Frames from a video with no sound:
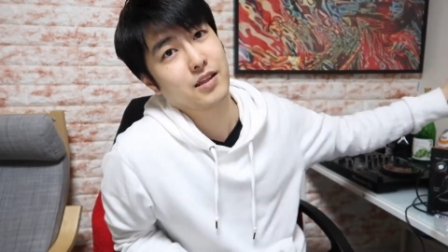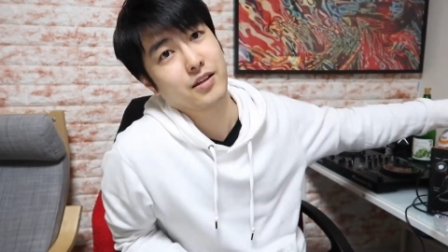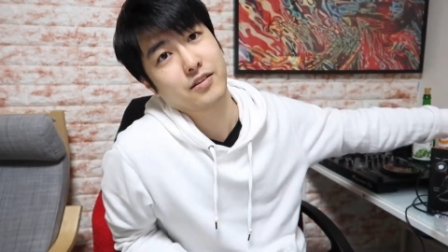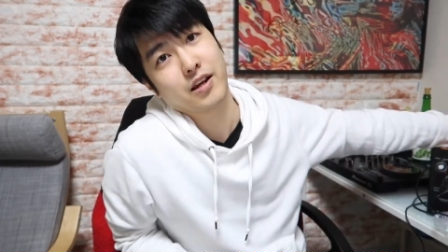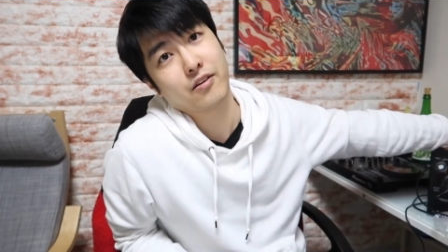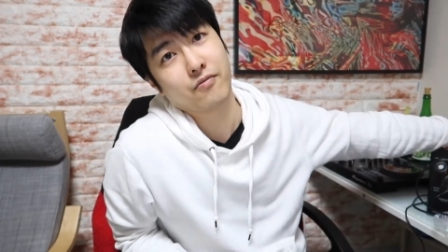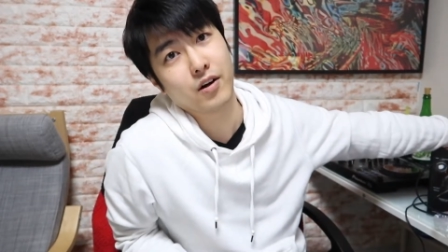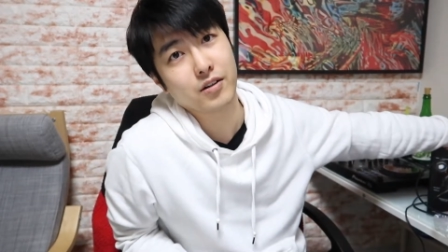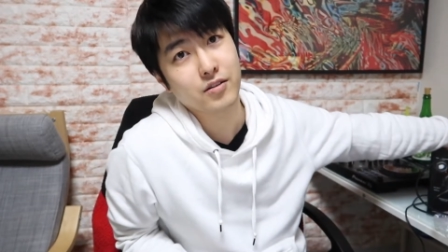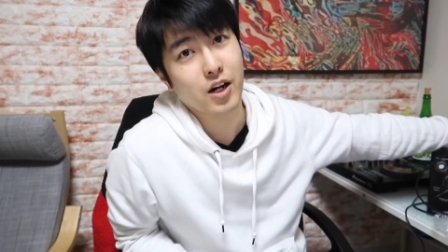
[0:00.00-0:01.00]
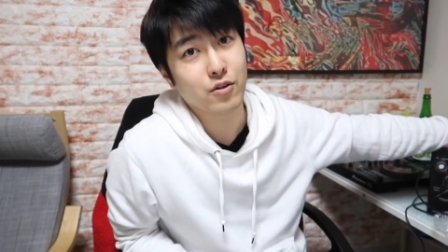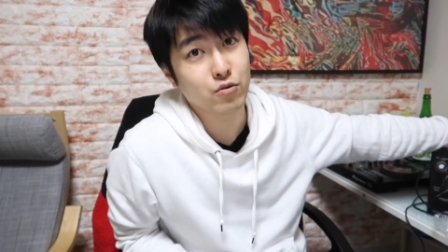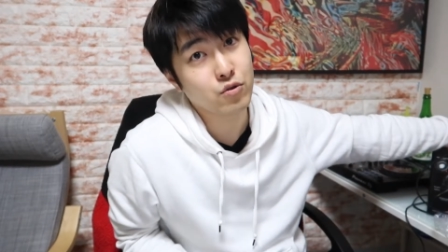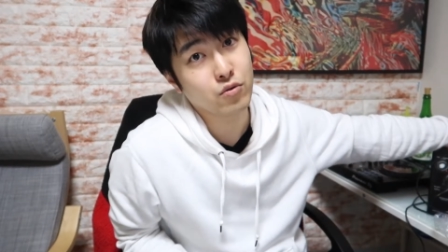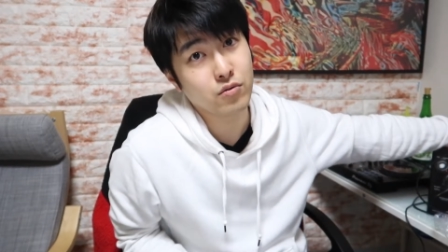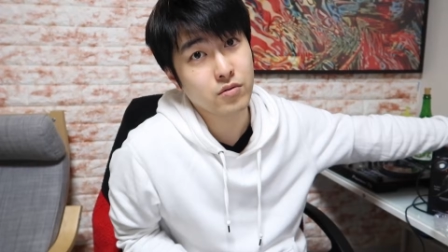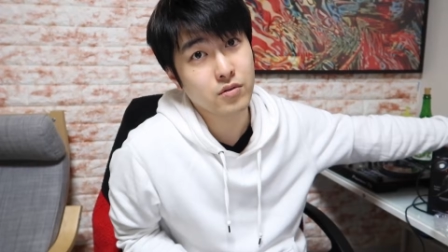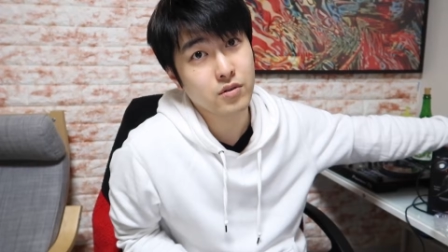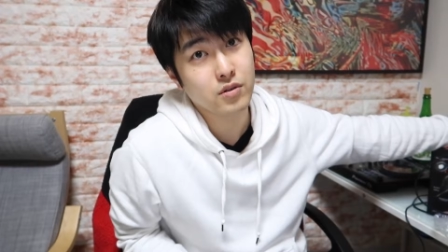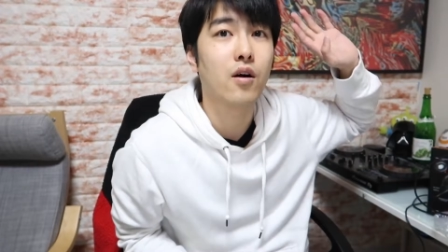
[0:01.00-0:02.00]
That headphone, Cloud 2,
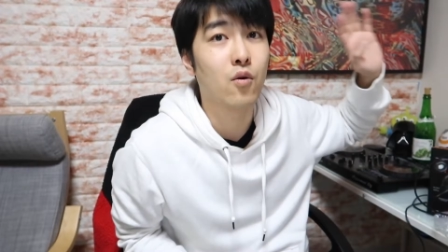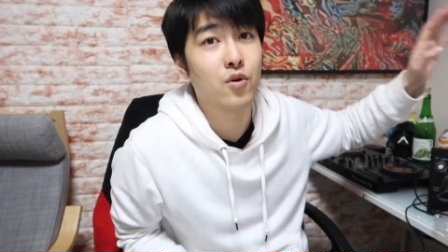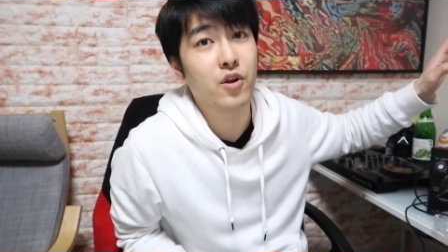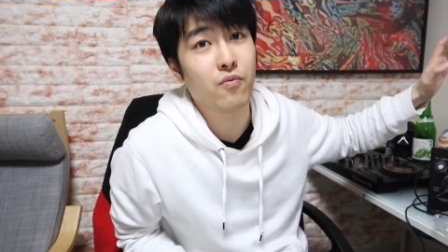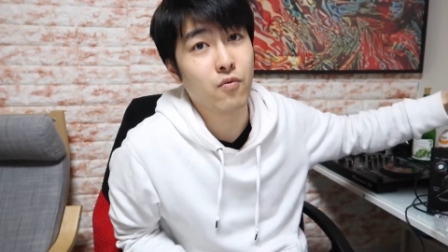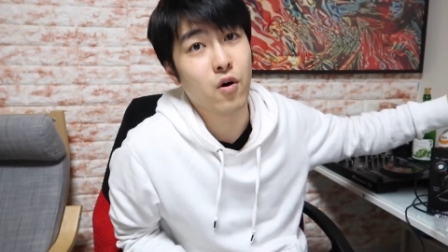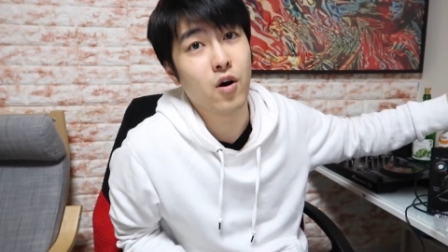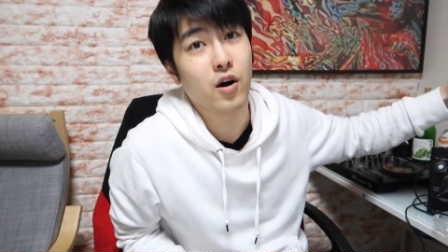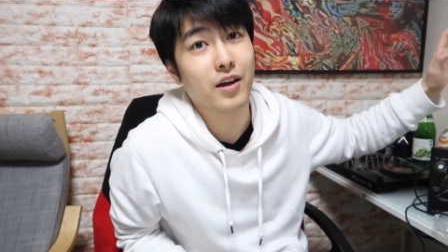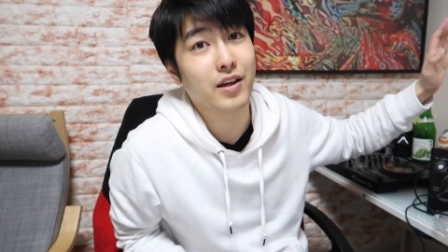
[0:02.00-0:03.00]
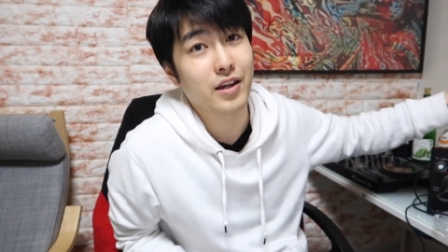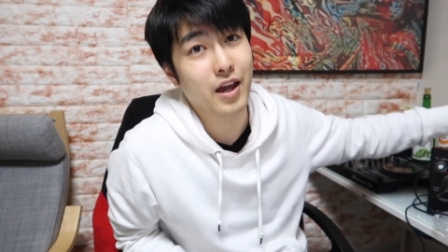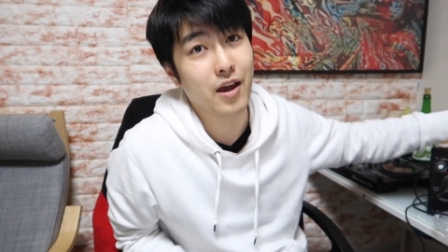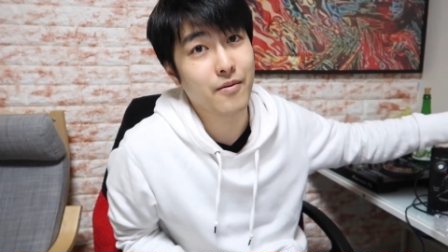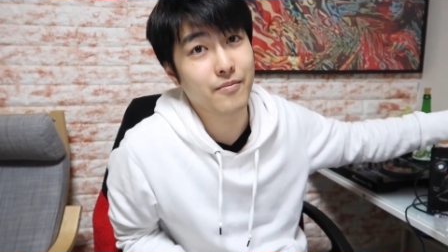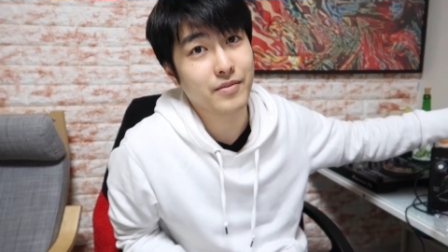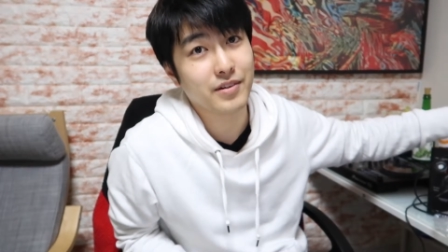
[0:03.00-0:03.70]
only for game.